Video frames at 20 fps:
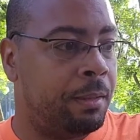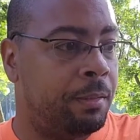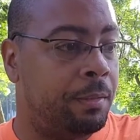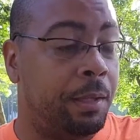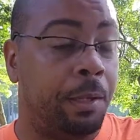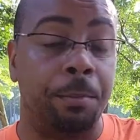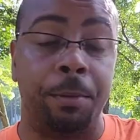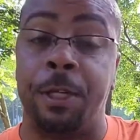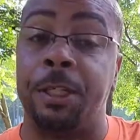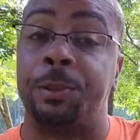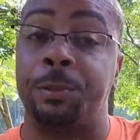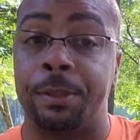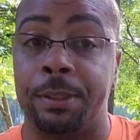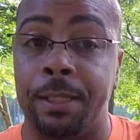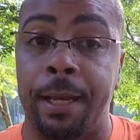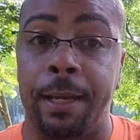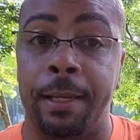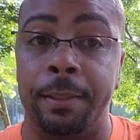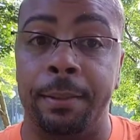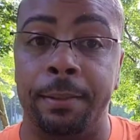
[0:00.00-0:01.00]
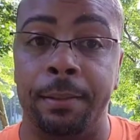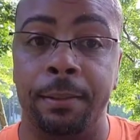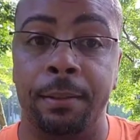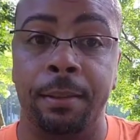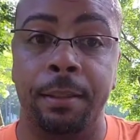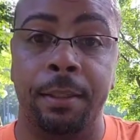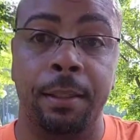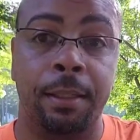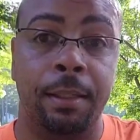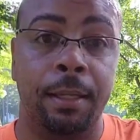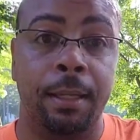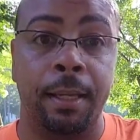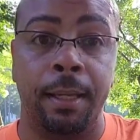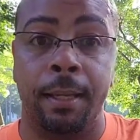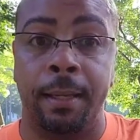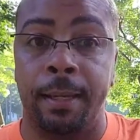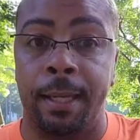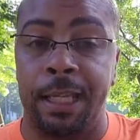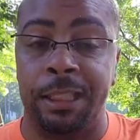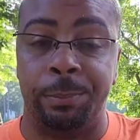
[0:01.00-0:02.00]
the um, customer's line
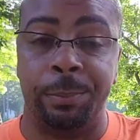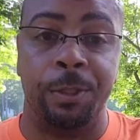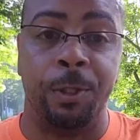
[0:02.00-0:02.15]
has